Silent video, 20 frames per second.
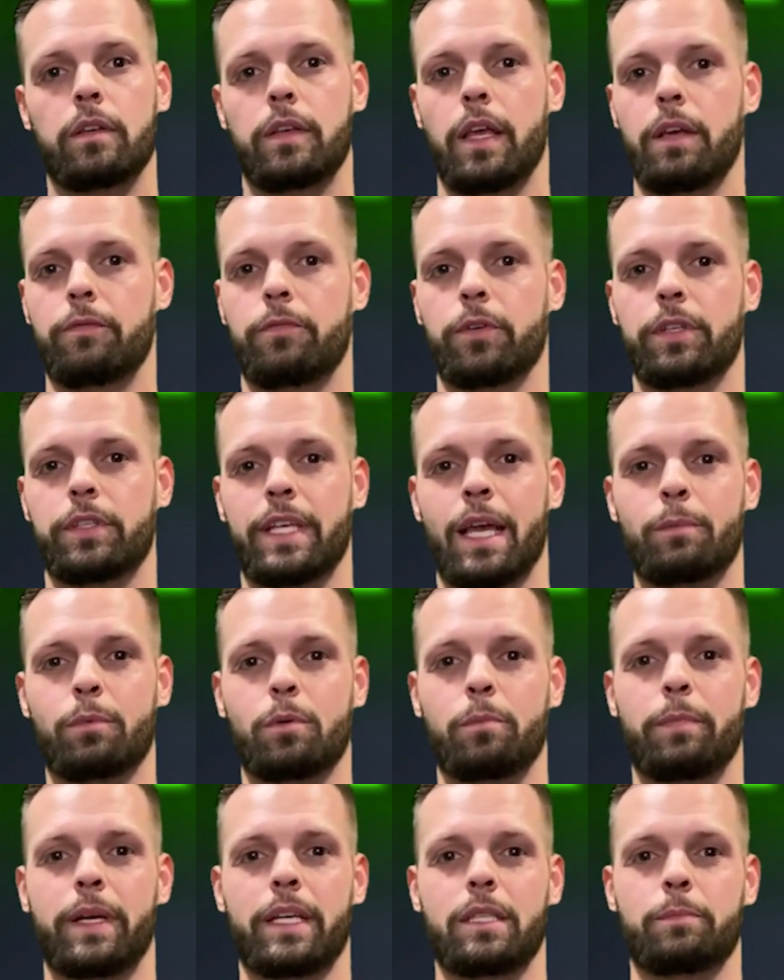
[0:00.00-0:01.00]
Take for
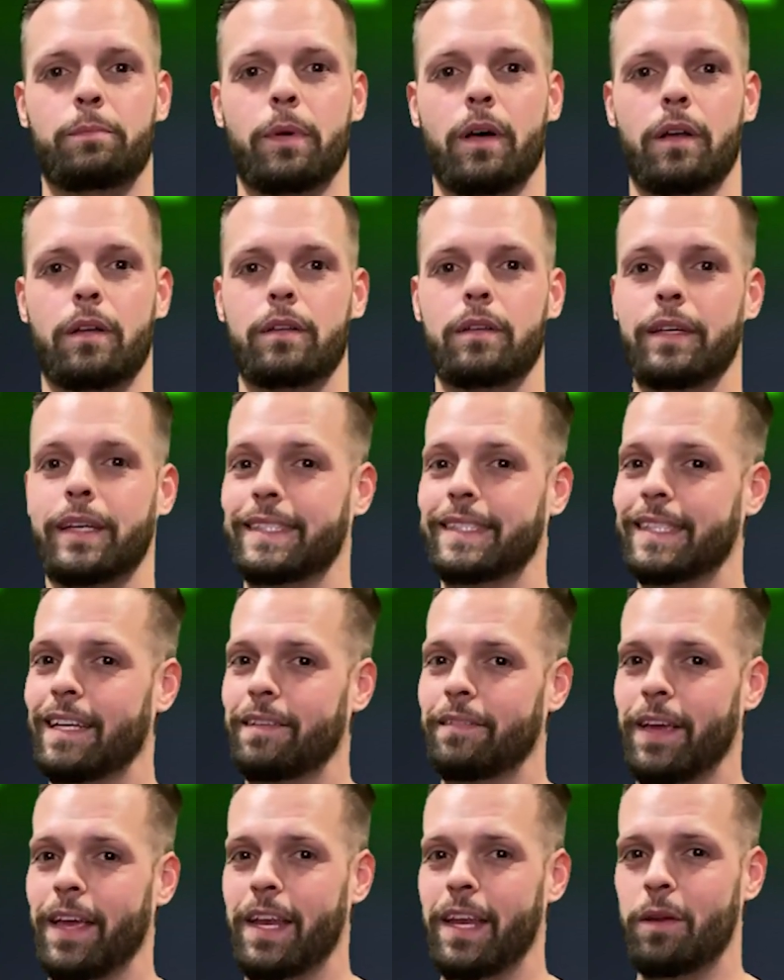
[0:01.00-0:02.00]
example baseball.
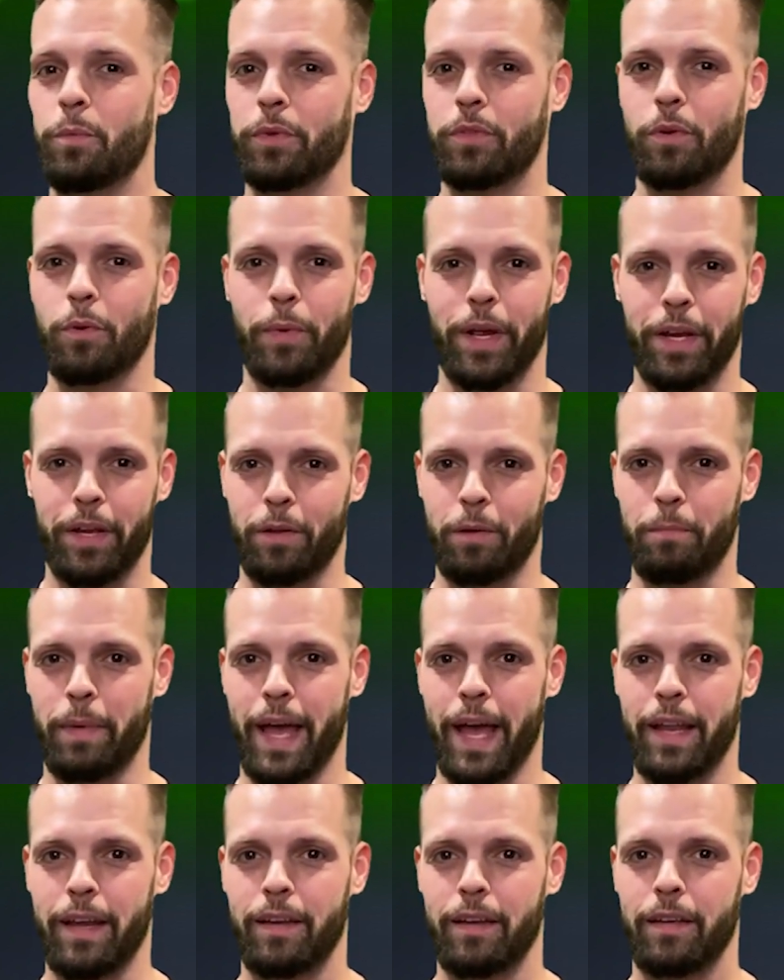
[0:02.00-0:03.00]
Instead of hitting with a regular
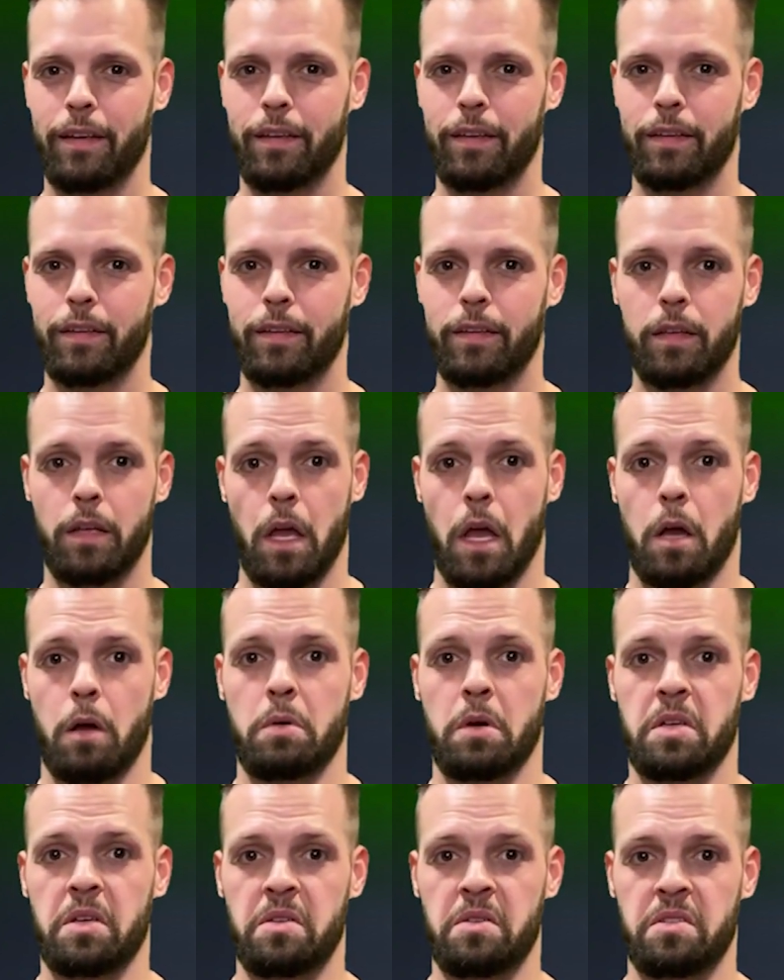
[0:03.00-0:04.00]
bat, how
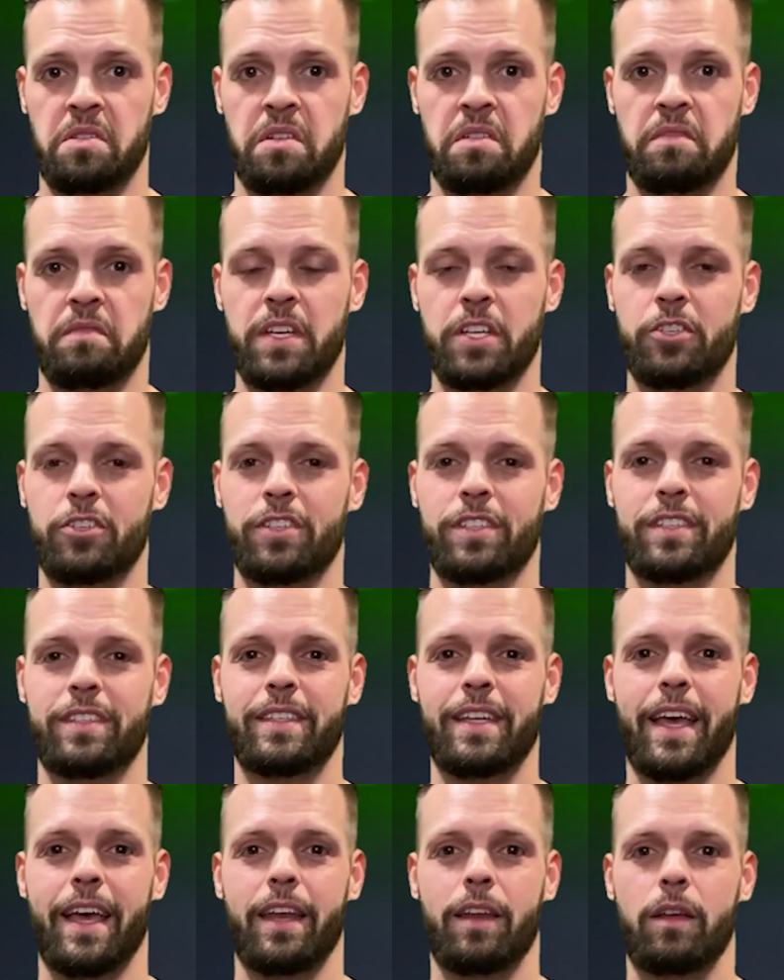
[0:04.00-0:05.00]
about using a fish
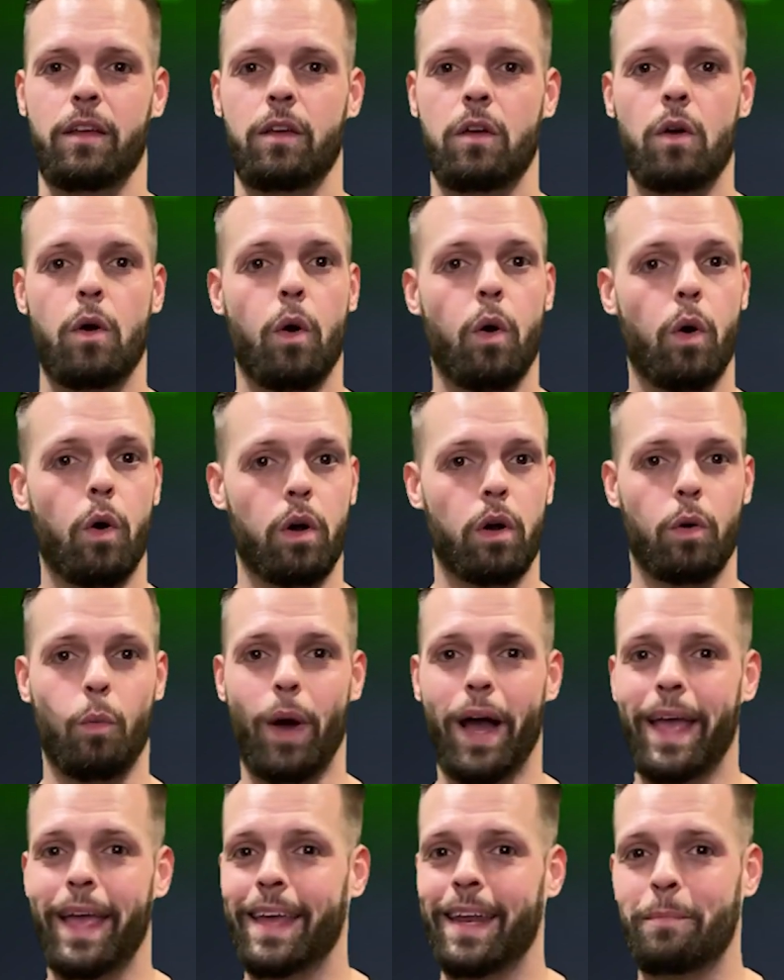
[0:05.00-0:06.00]
instead? Or
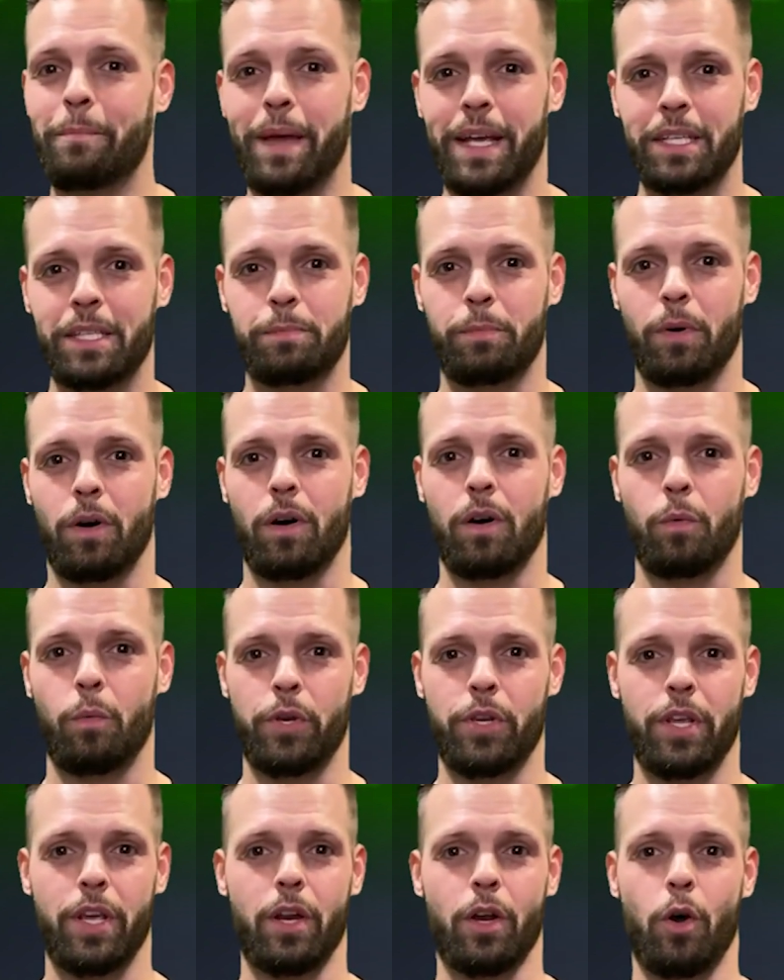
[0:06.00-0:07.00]
why hit a baseball
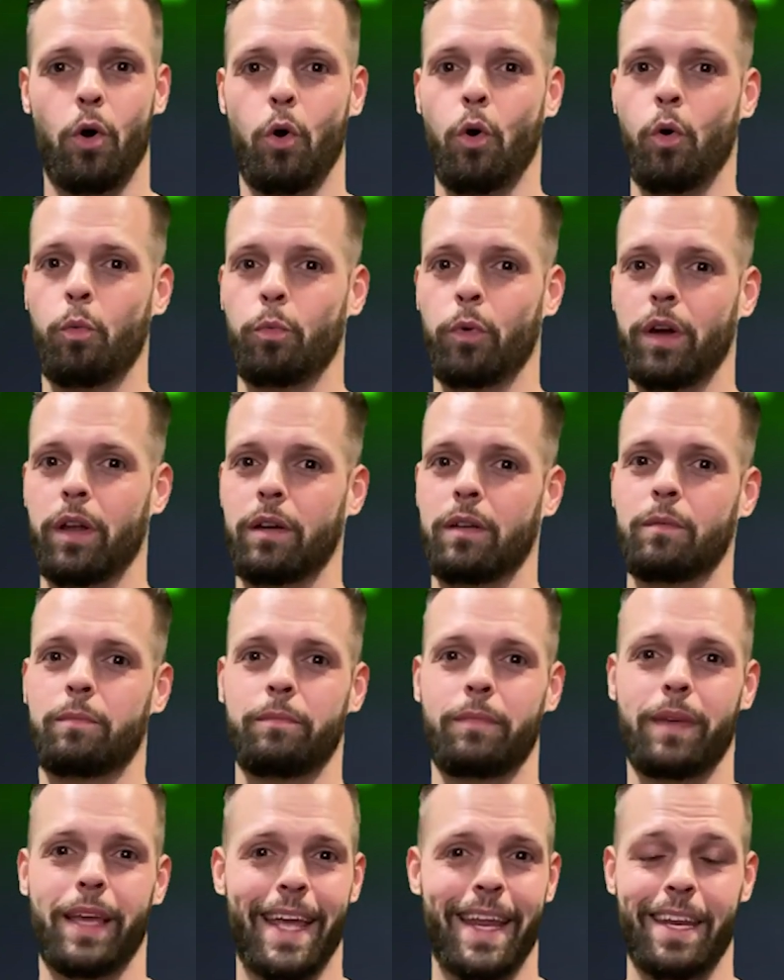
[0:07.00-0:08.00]
when you get a home run
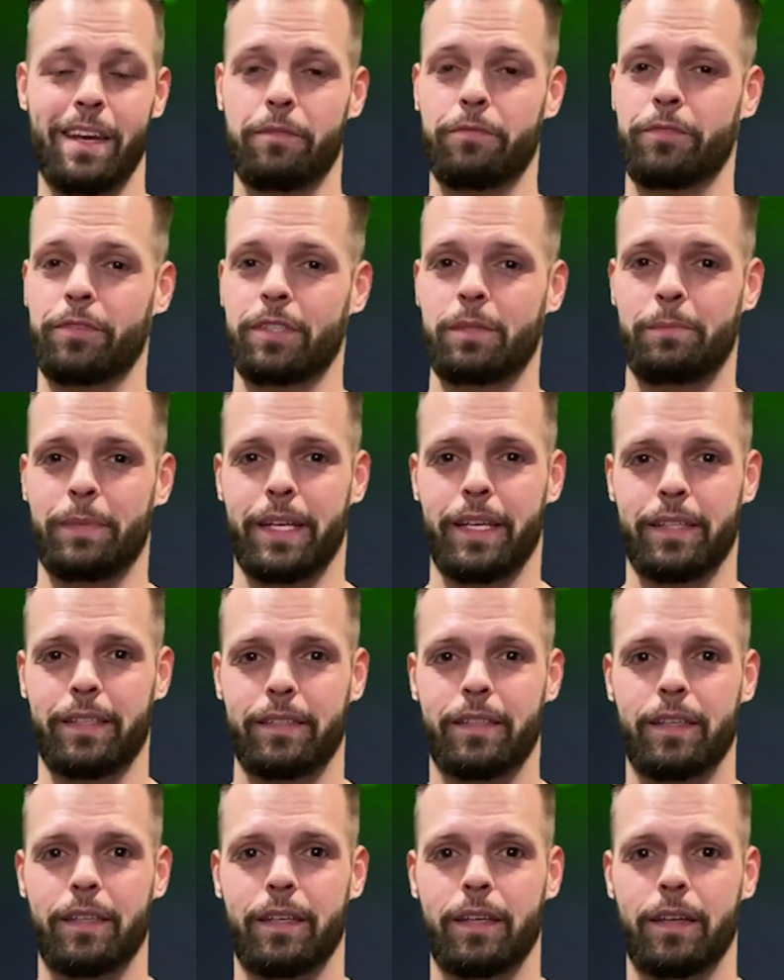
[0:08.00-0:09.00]
hitting a frisbee
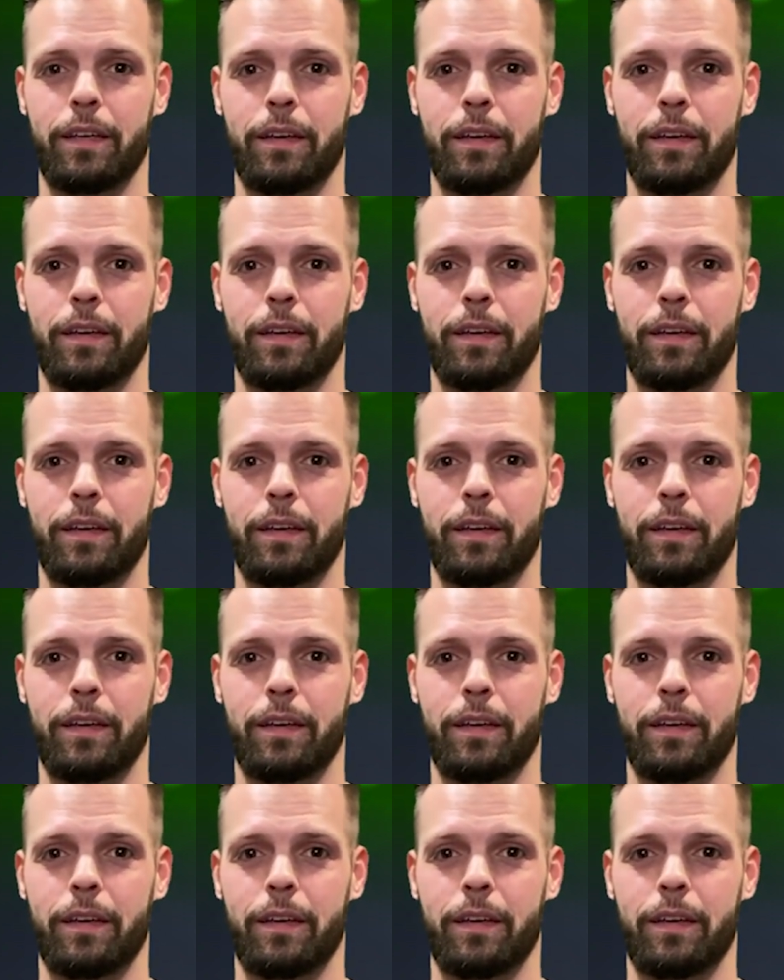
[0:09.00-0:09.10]
disc?